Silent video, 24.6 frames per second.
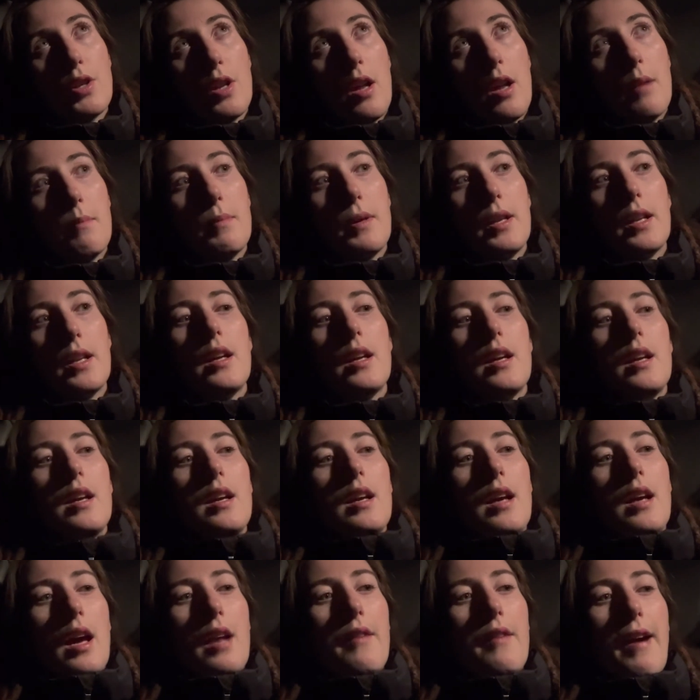been
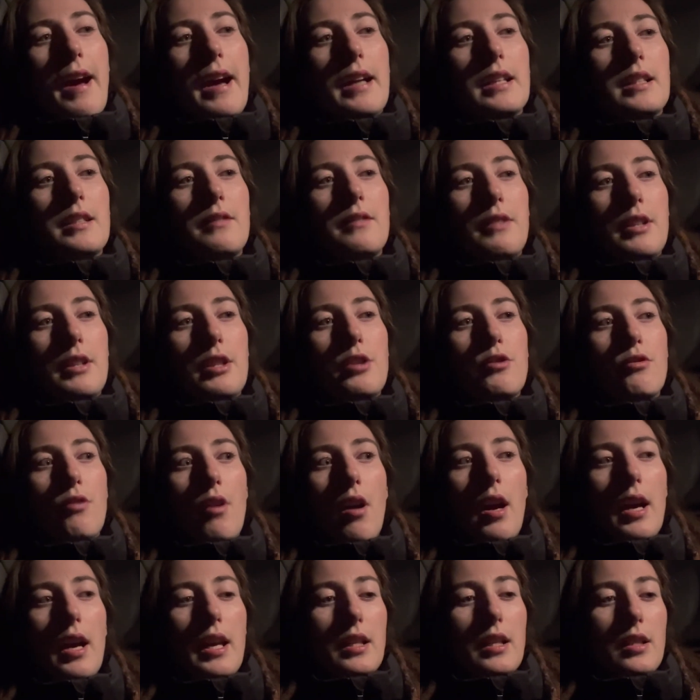kind of actively
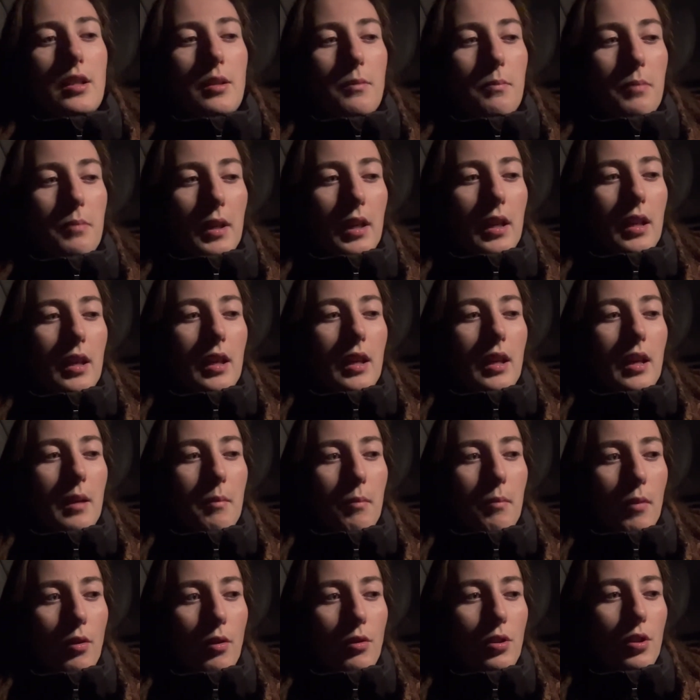trying to be
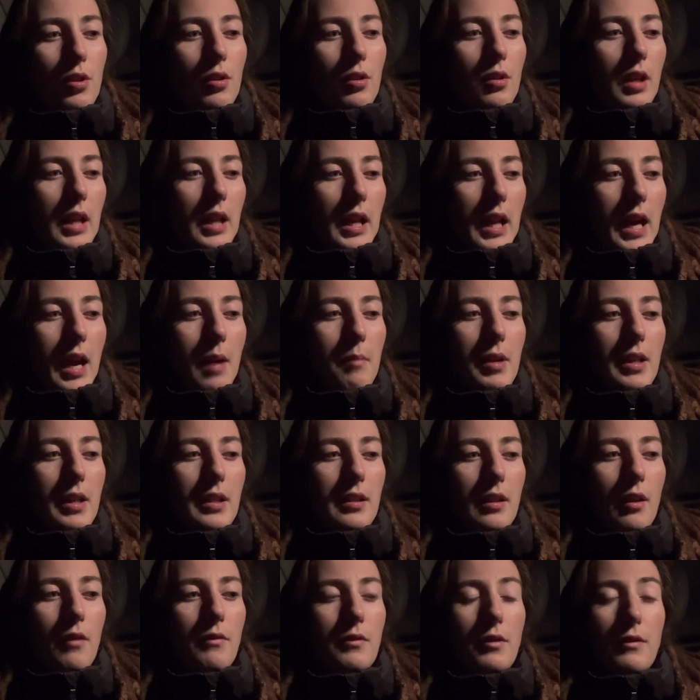emotional, allow
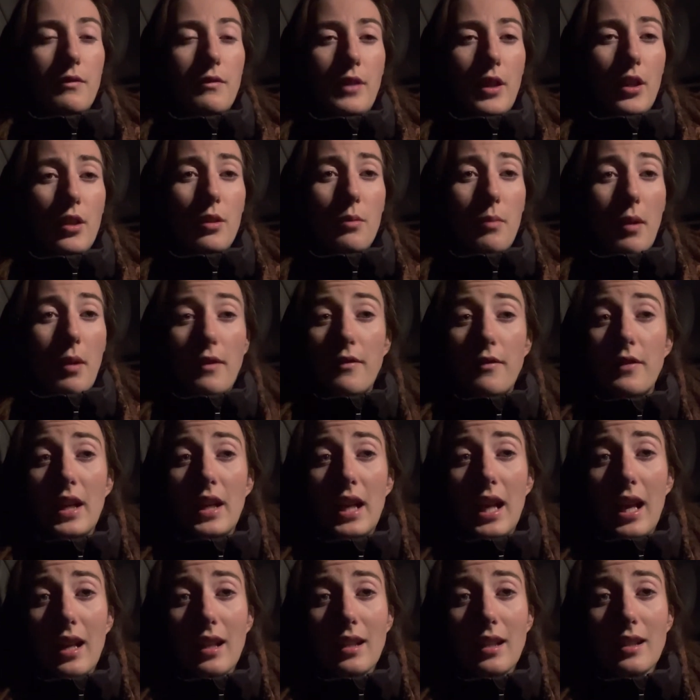myself to feel my
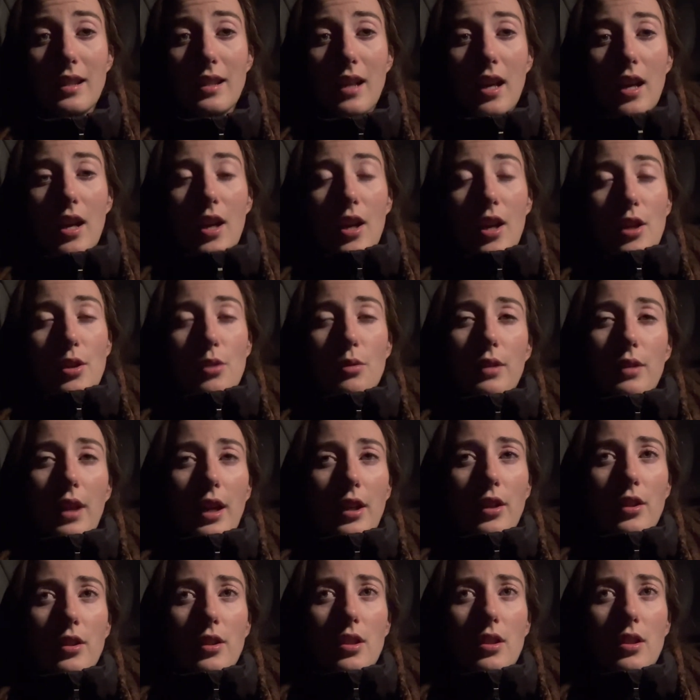feelings, do all
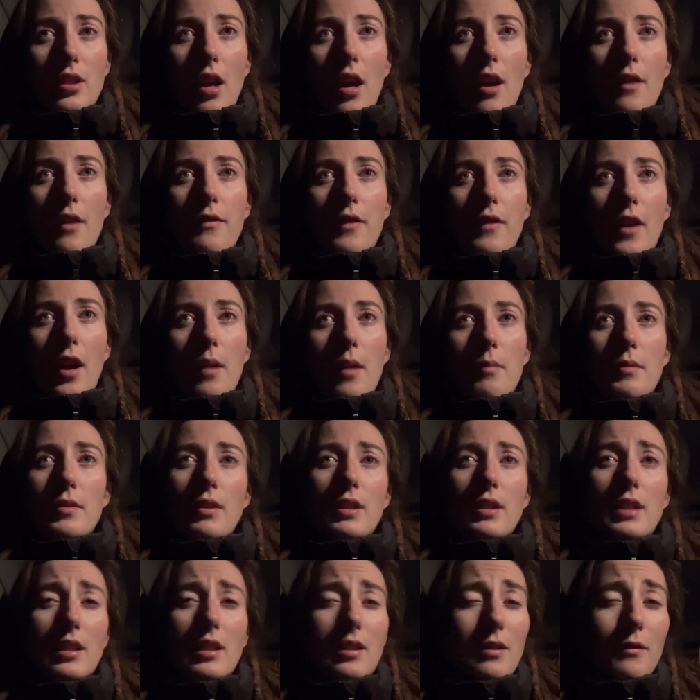that good stuff. So
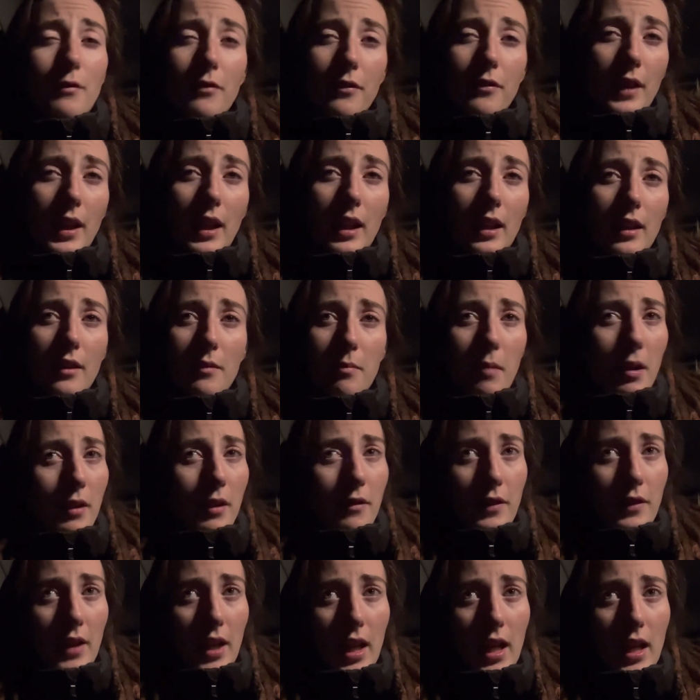I did some feeling of my
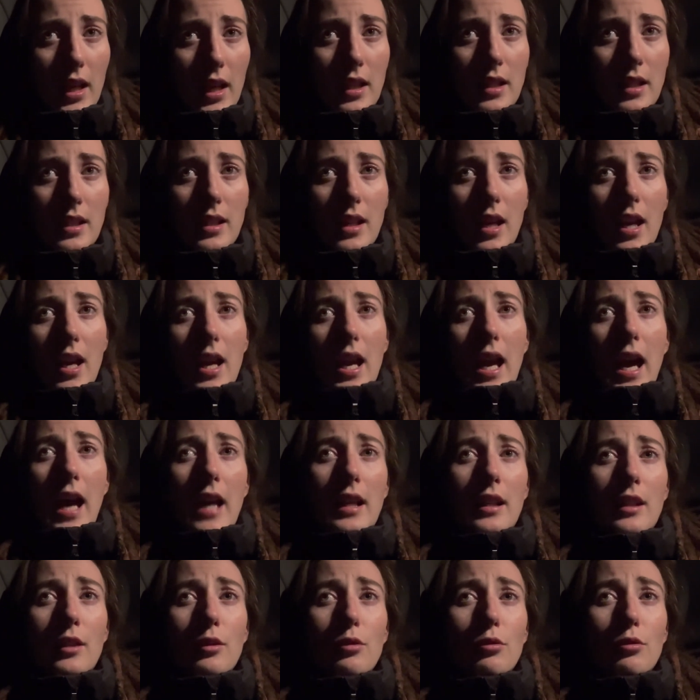feelings,
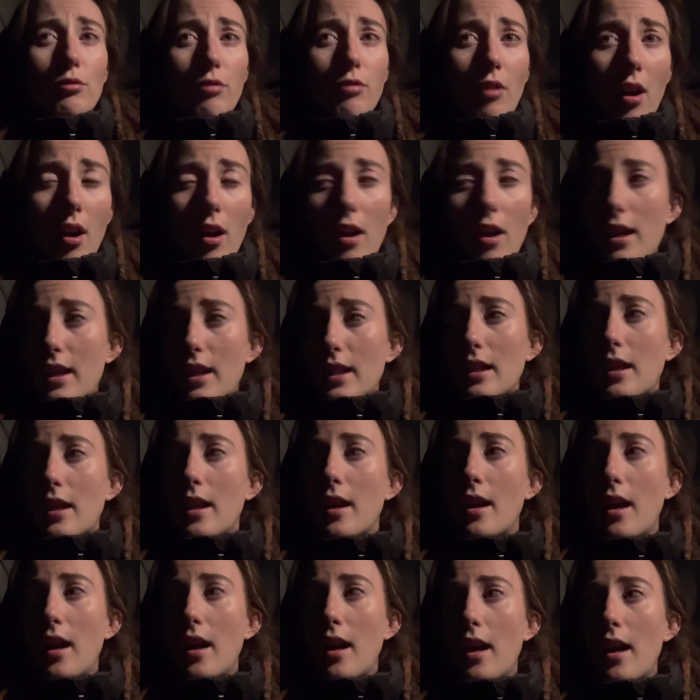had a little cry
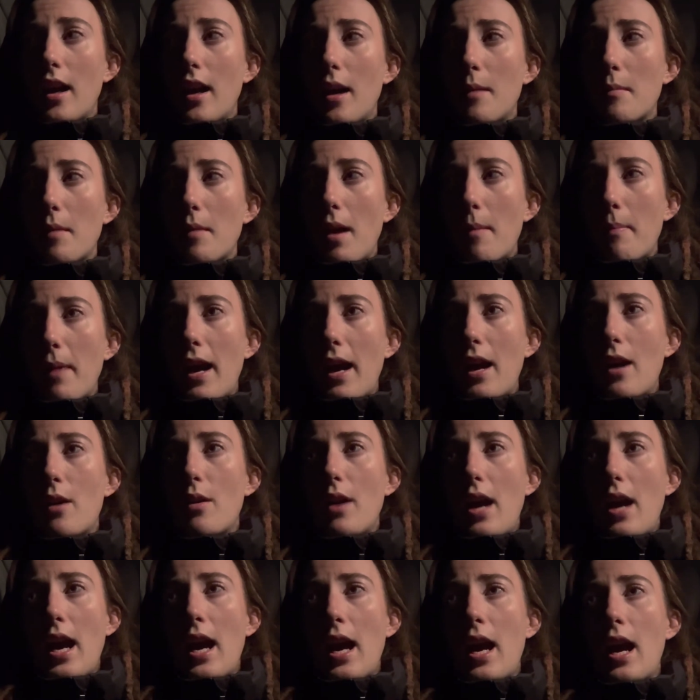
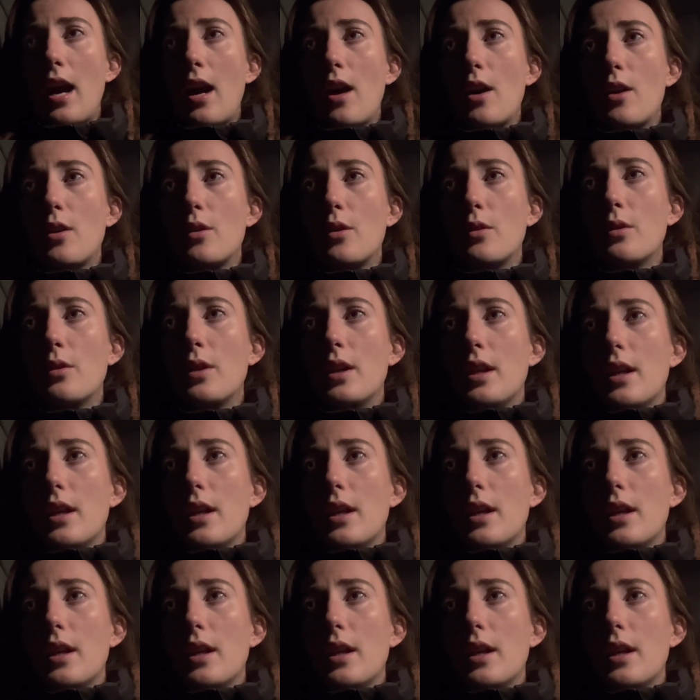about how